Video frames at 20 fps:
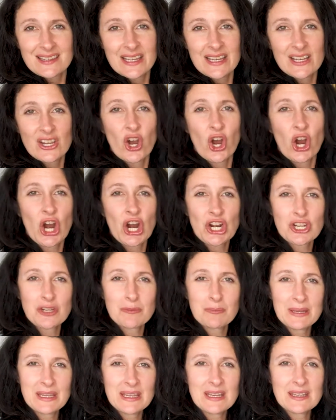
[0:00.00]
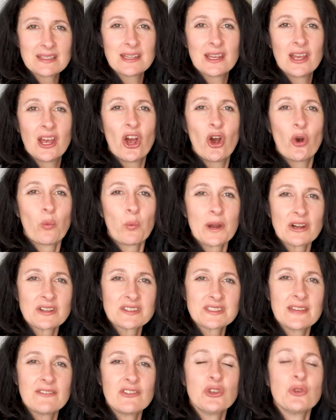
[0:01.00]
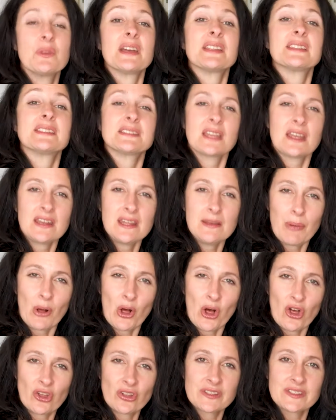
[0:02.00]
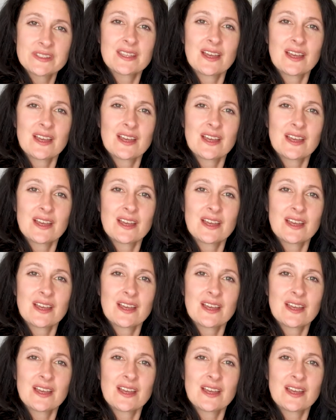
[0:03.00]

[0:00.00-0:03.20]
like a heartbeat, where it's giving you that steady pulse